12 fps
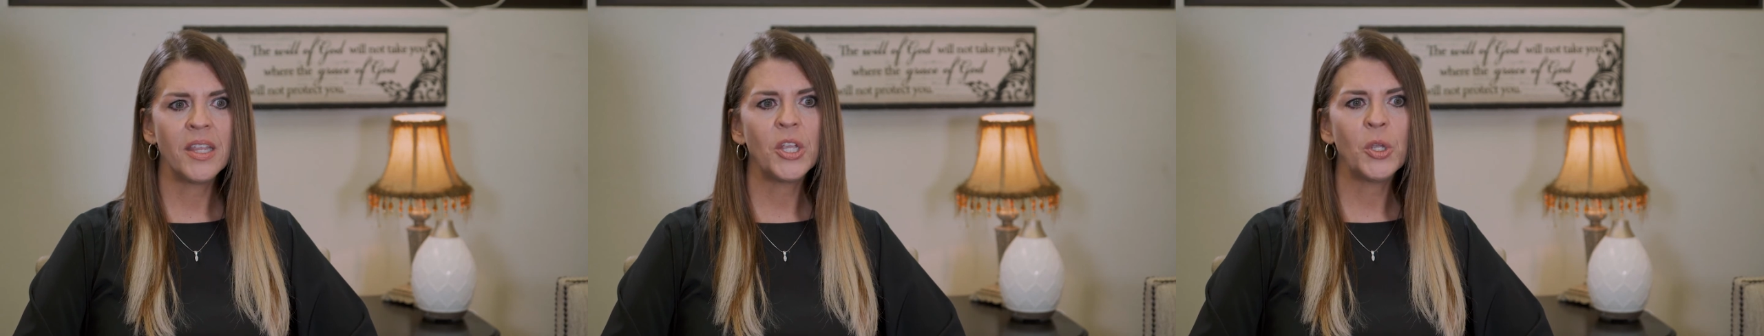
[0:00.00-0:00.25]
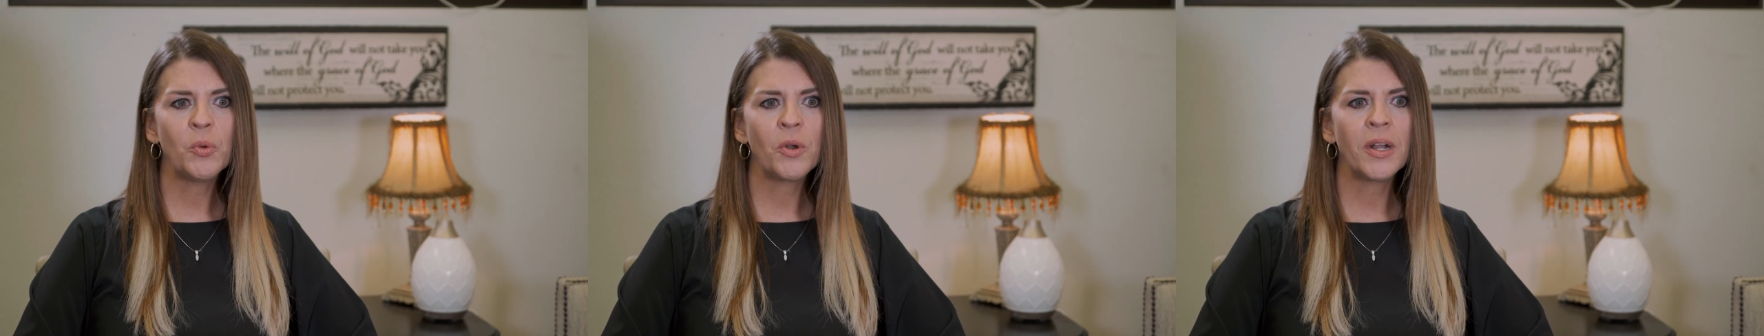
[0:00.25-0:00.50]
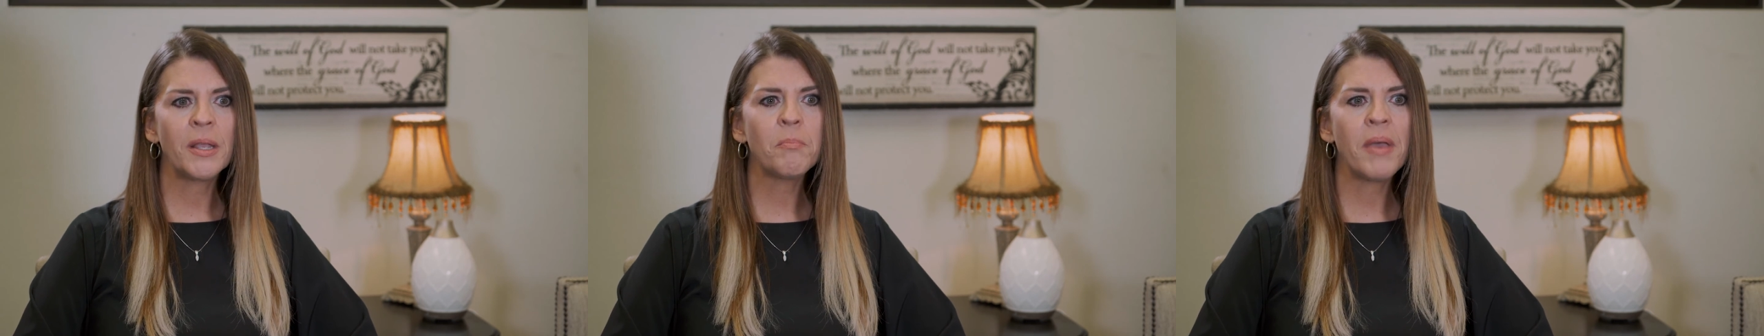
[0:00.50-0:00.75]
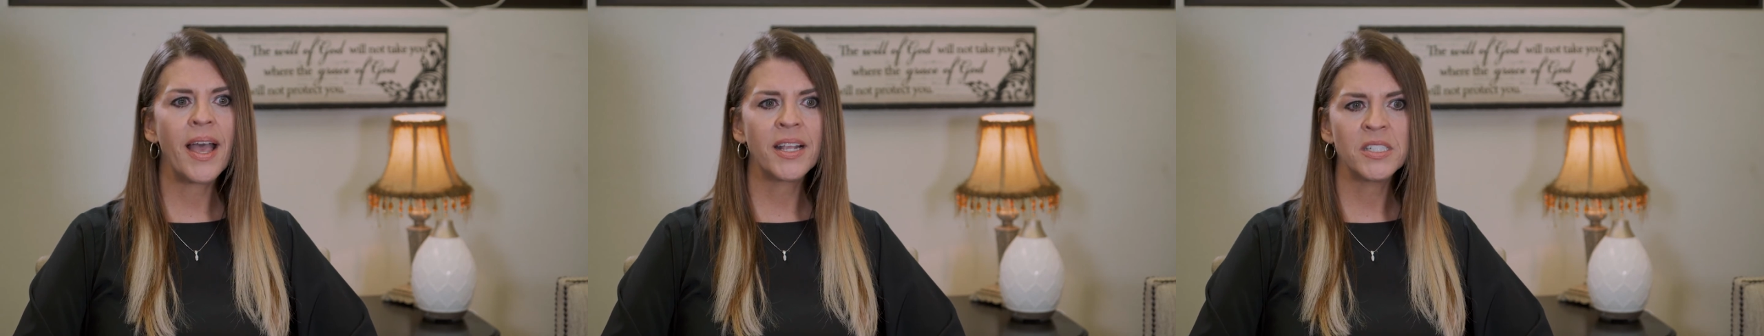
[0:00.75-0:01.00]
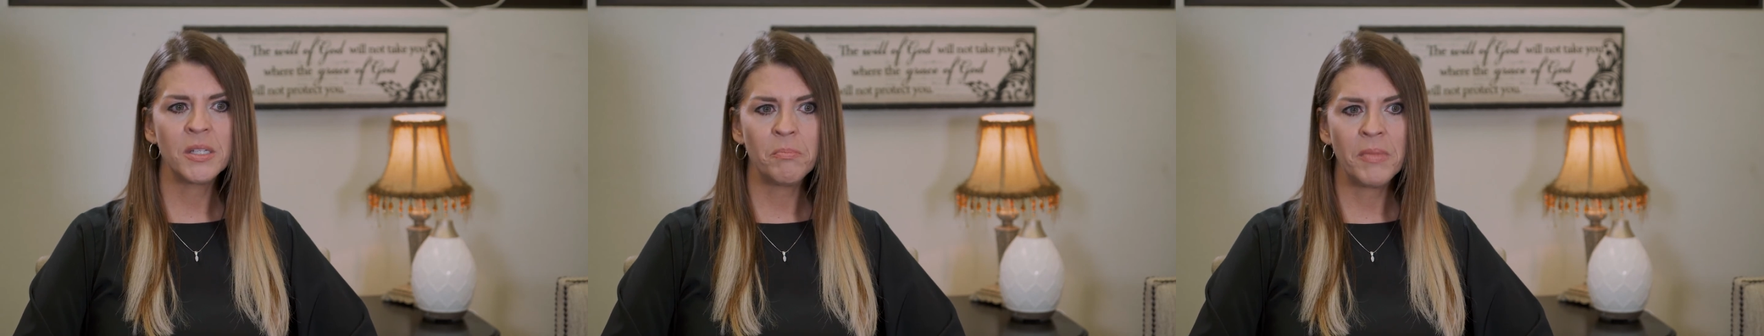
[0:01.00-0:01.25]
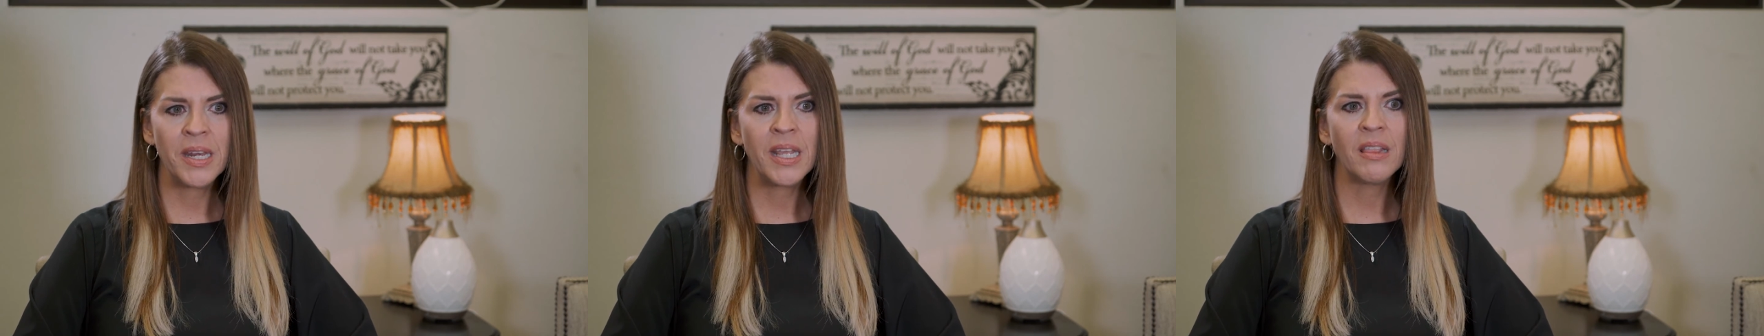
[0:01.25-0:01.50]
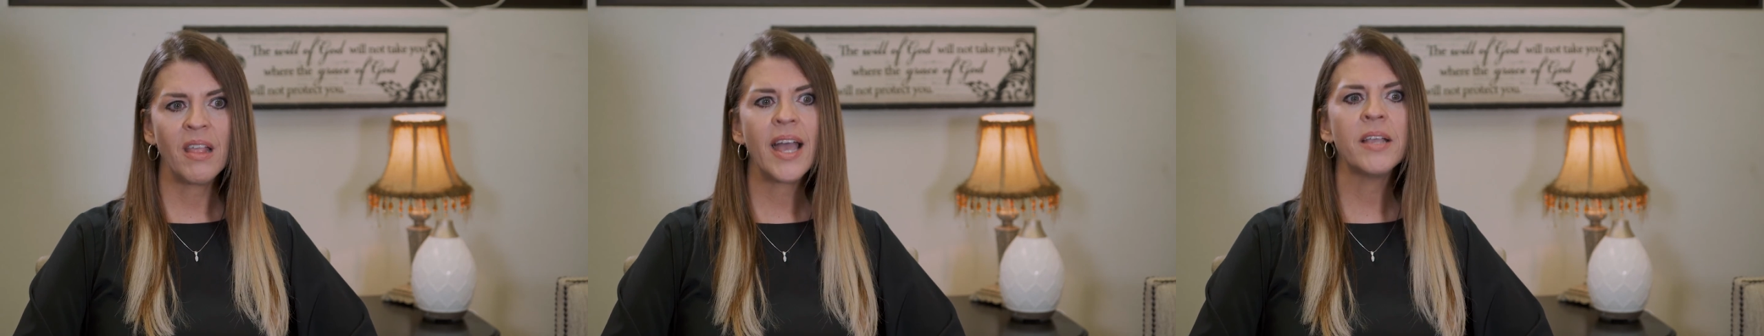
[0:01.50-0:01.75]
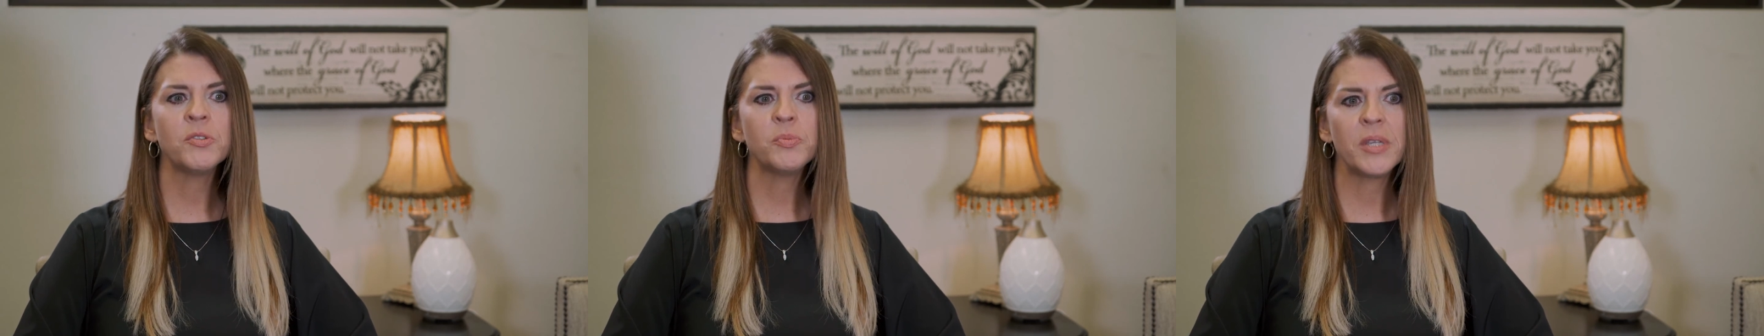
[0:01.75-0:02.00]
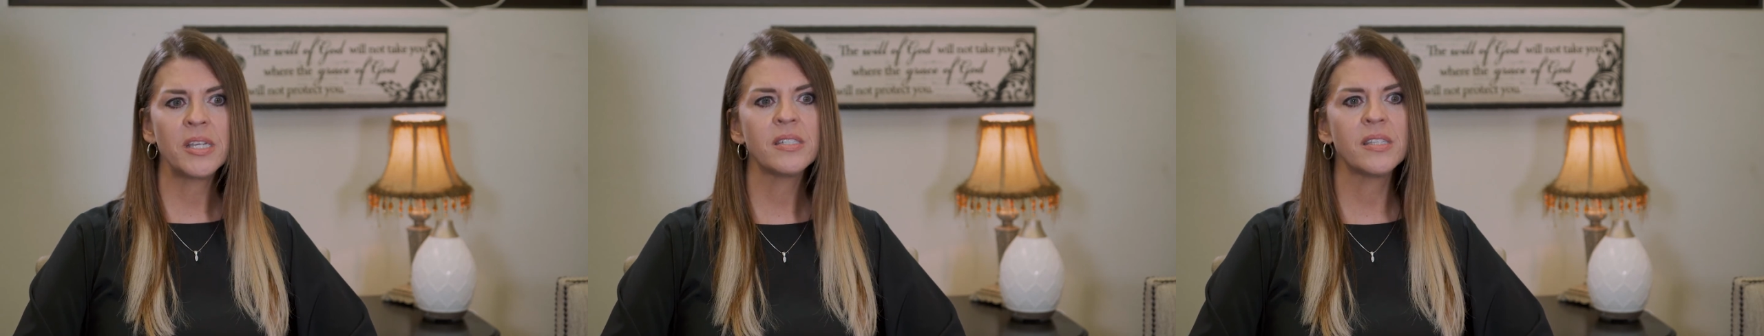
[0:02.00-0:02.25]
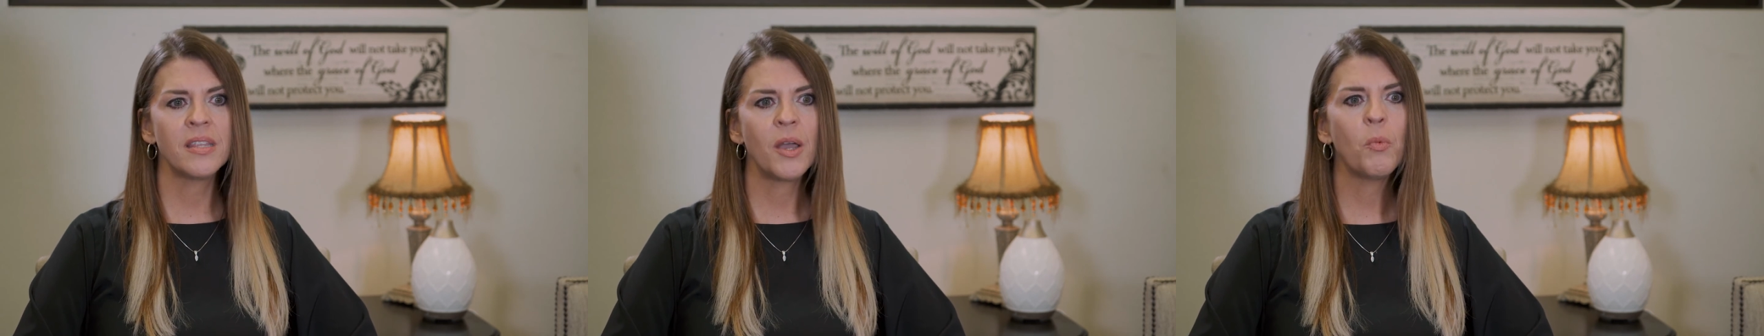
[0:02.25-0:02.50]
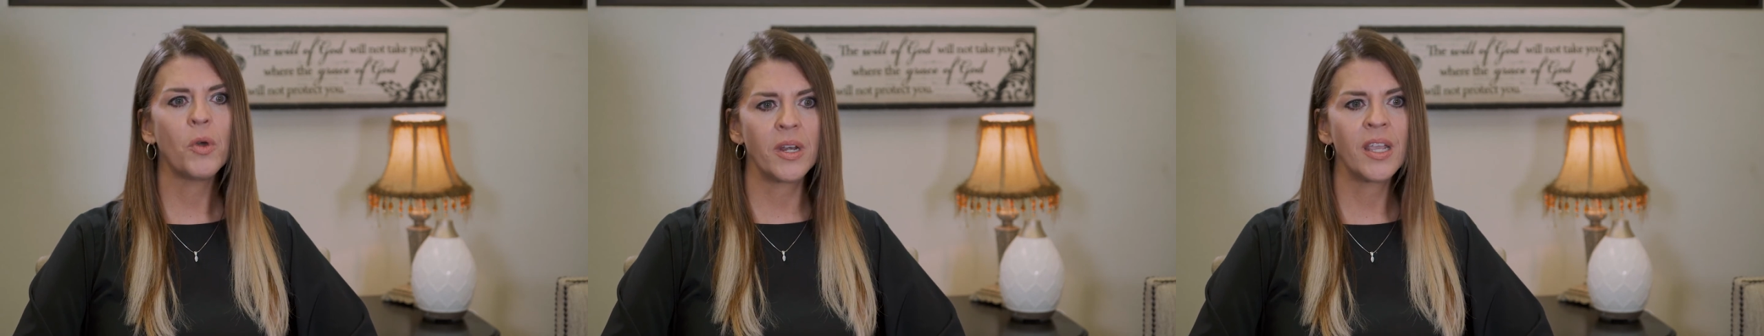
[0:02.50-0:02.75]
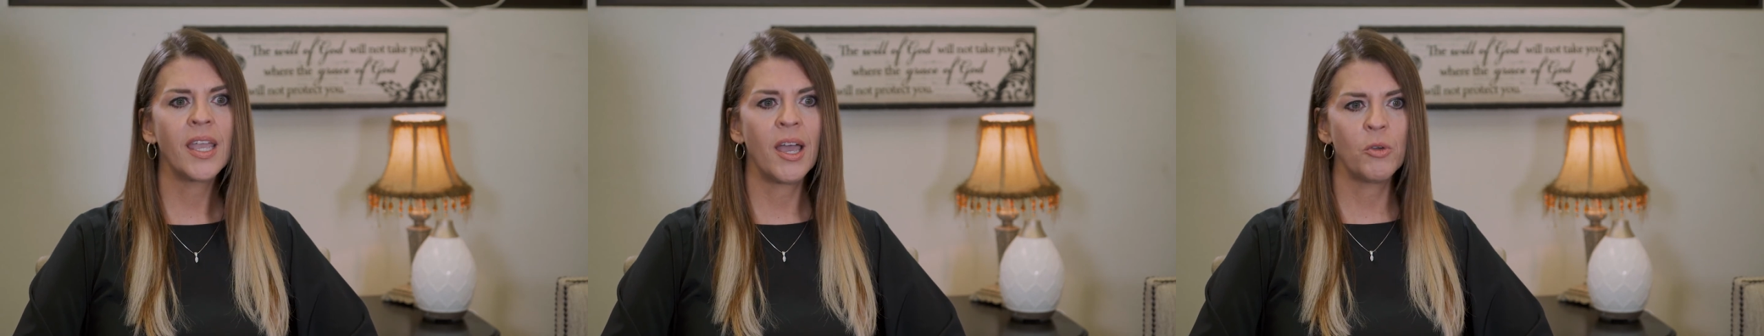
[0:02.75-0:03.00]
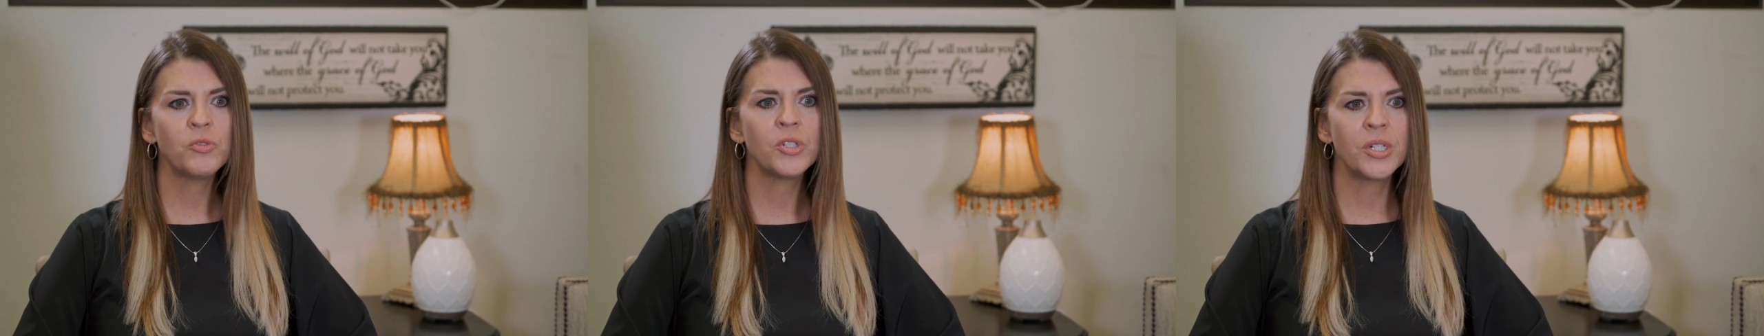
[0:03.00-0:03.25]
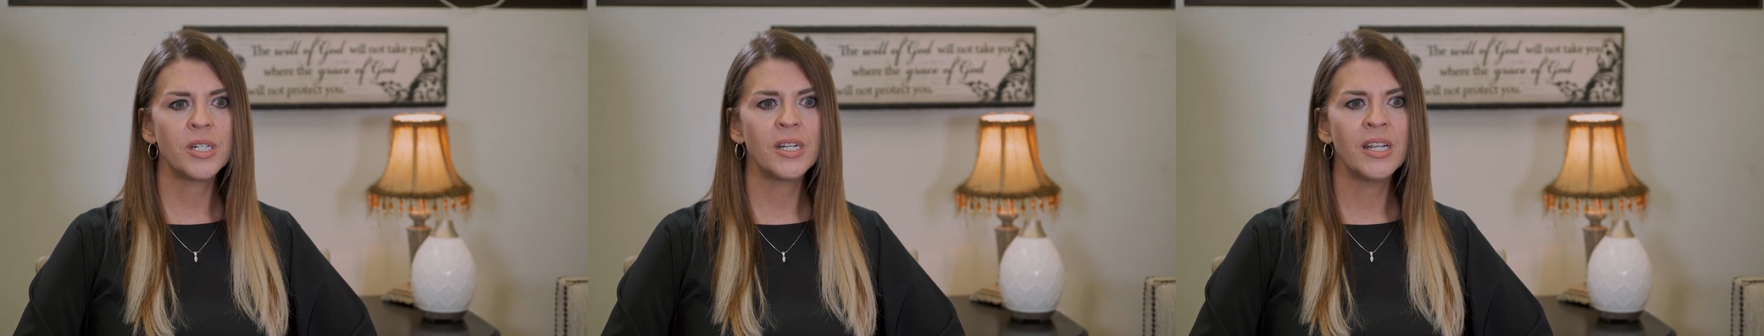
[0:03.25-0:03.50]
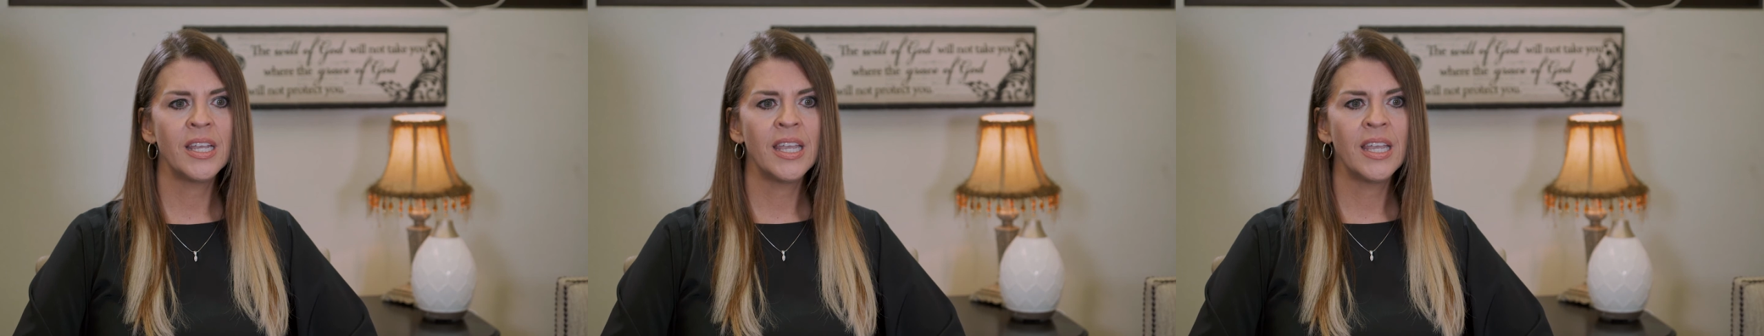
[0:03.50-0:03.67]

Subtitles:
that you are impacting many lives because of that one encounter.